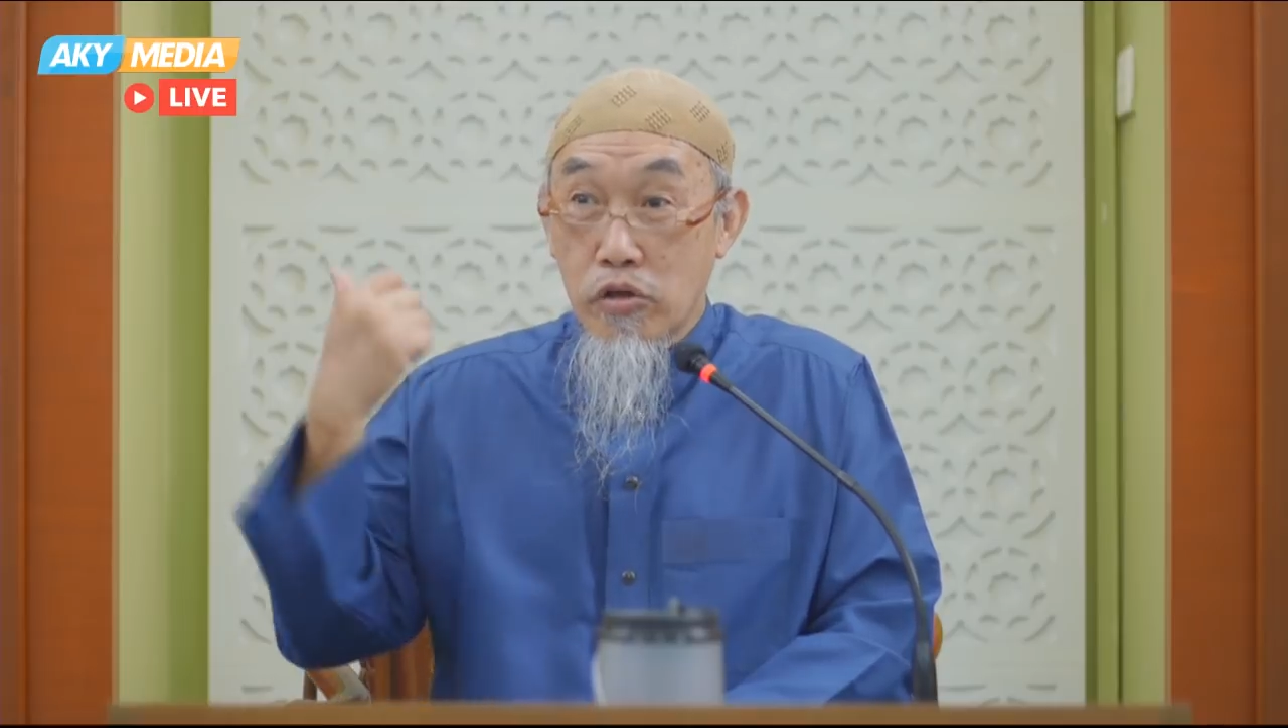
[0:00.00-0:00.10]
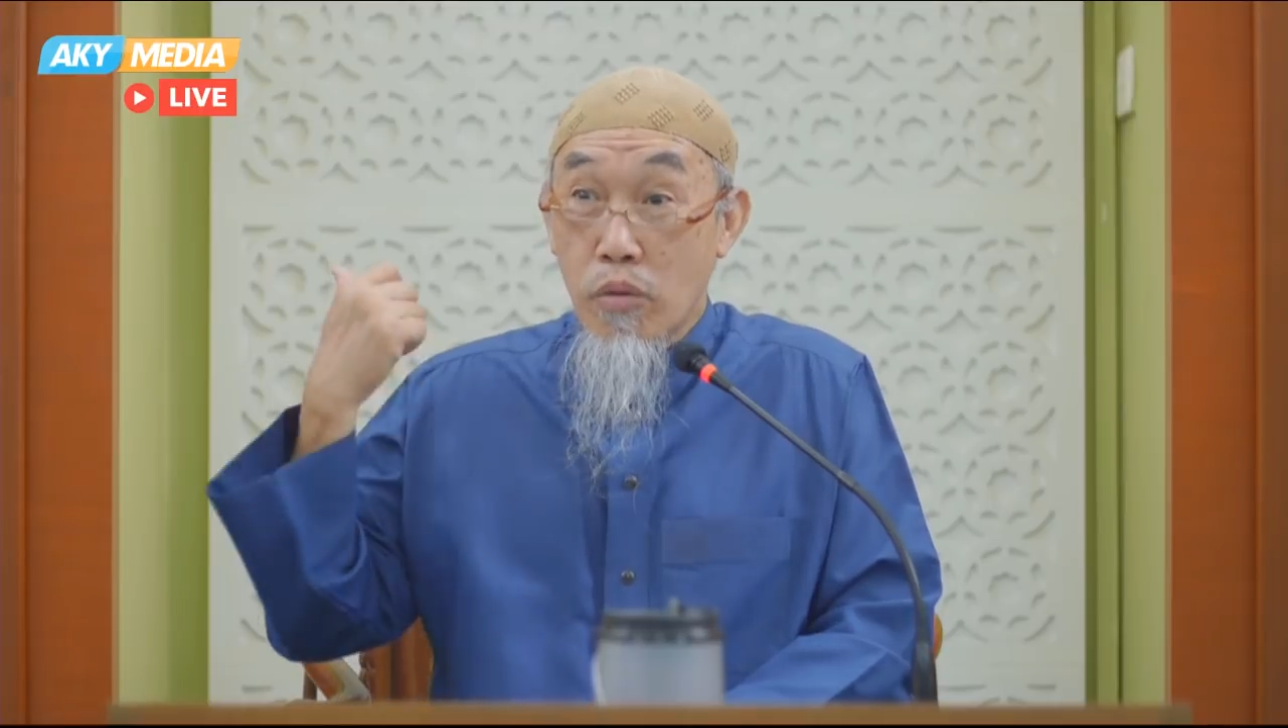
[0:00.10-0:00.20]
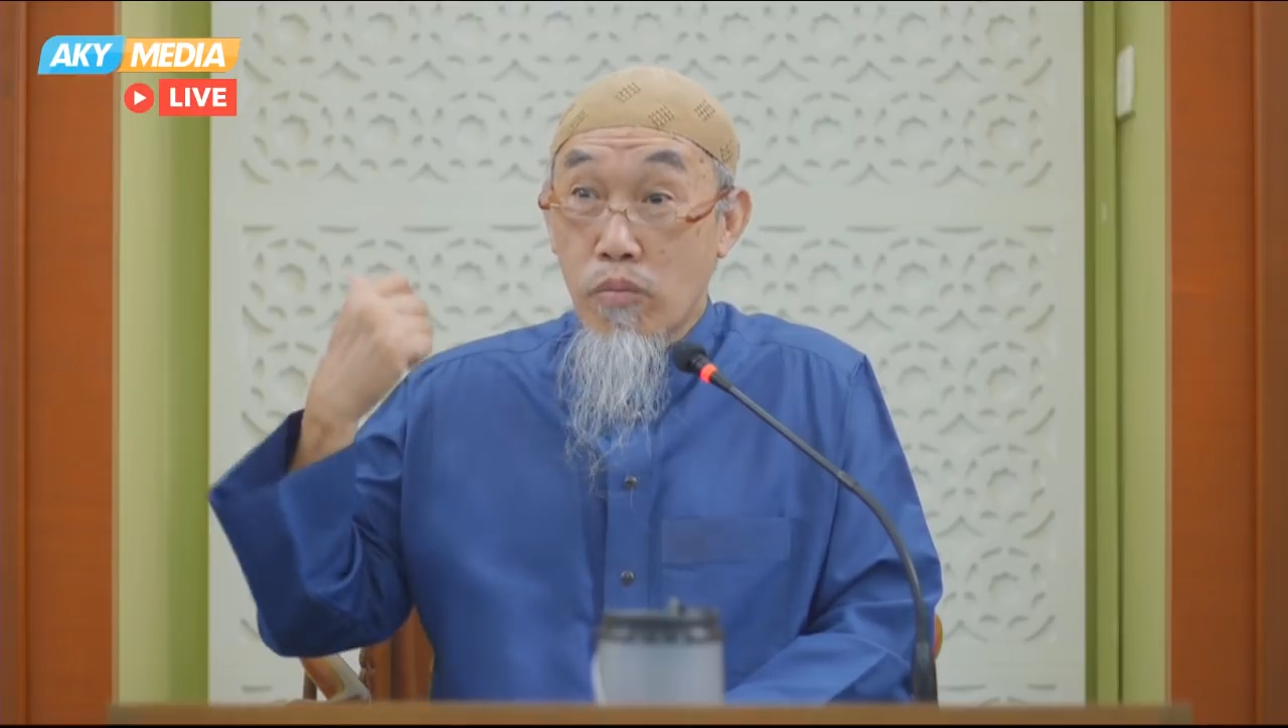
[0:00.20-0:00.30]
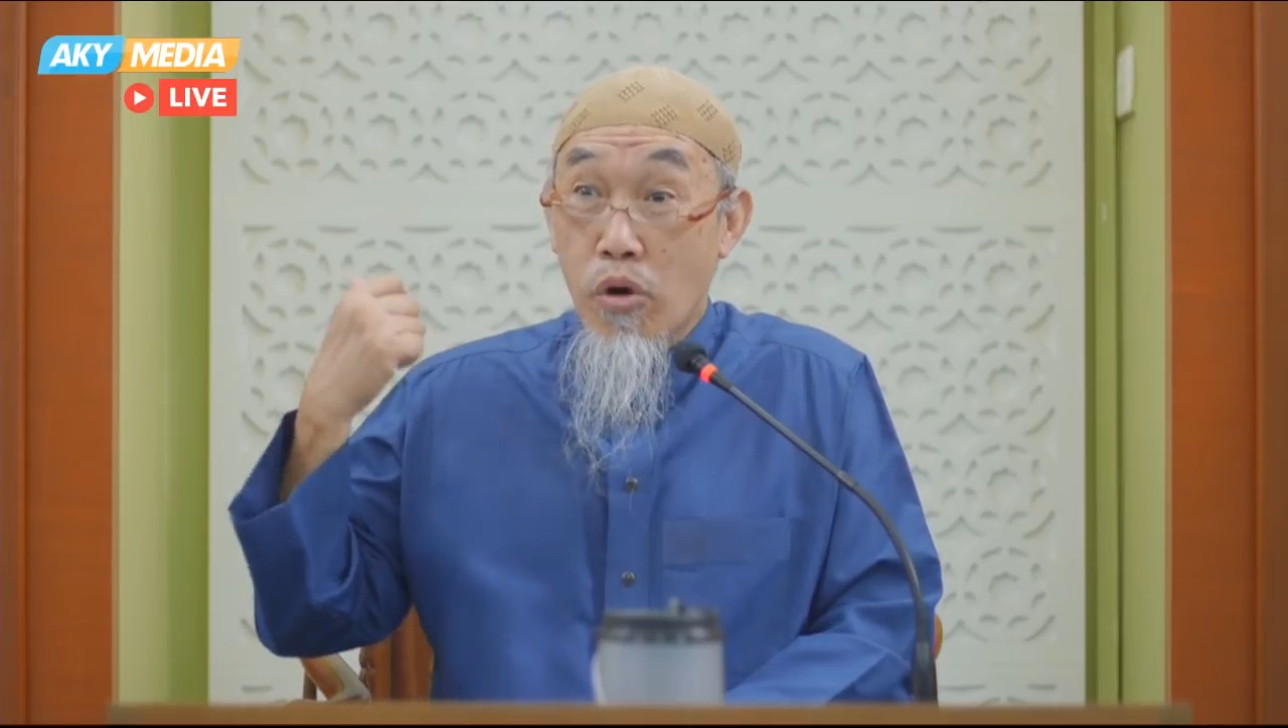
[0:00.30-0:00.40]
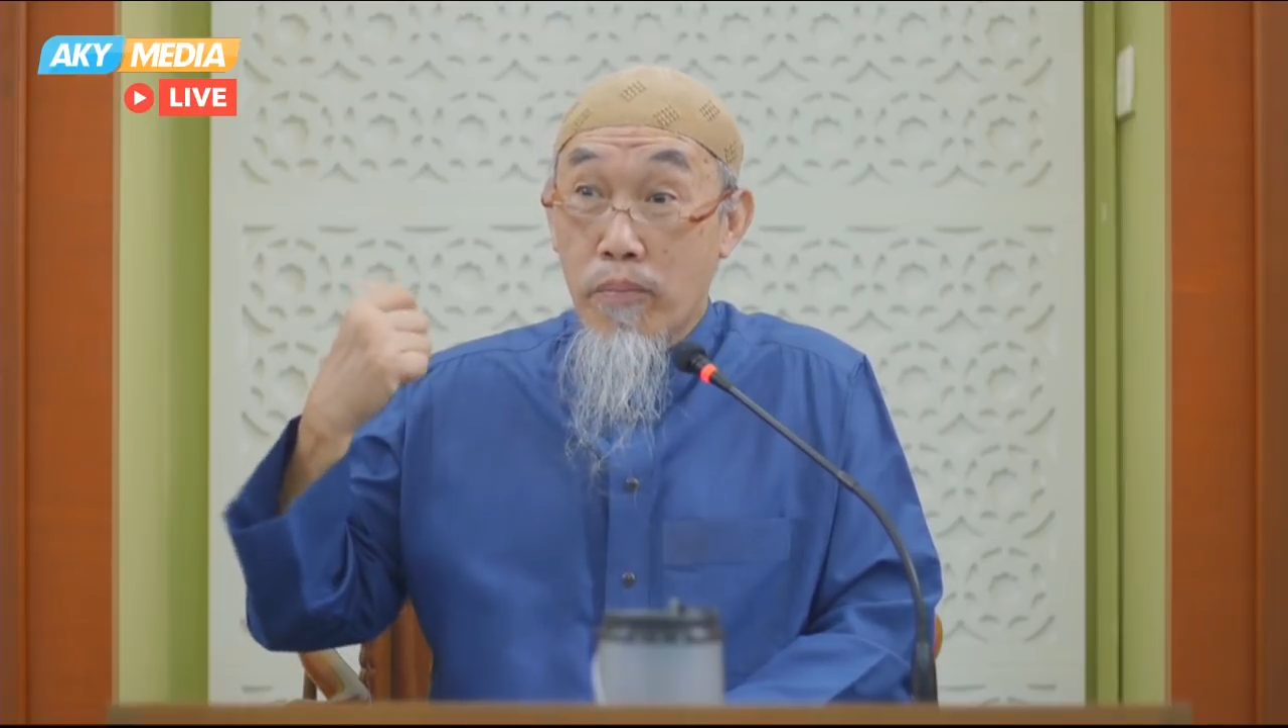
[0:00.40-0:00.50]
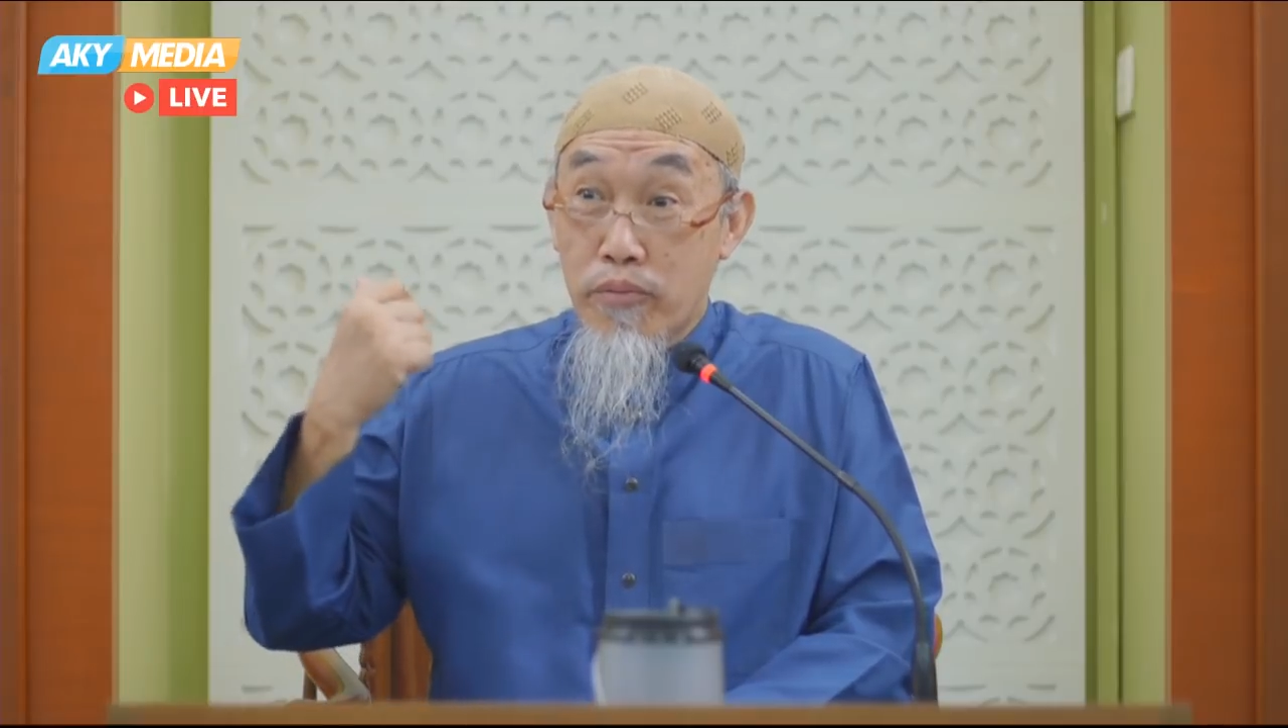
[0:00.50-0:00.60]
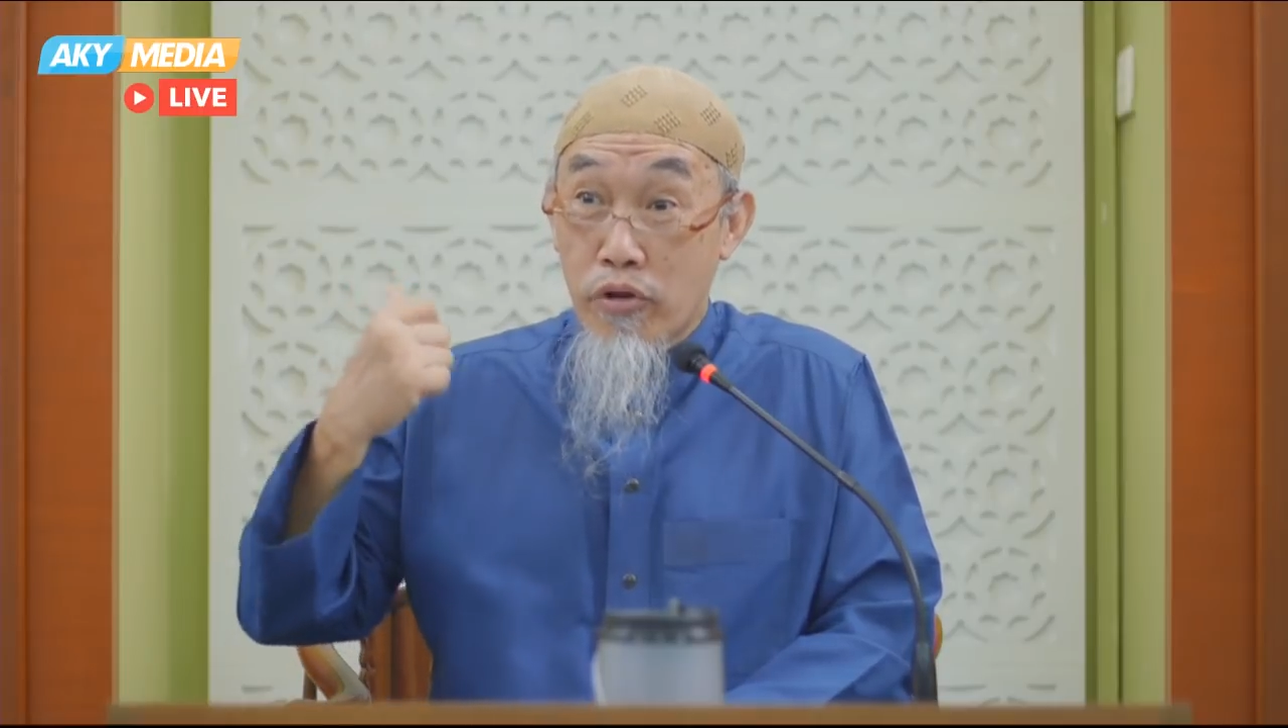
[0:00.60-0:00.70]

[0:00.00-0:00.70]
the more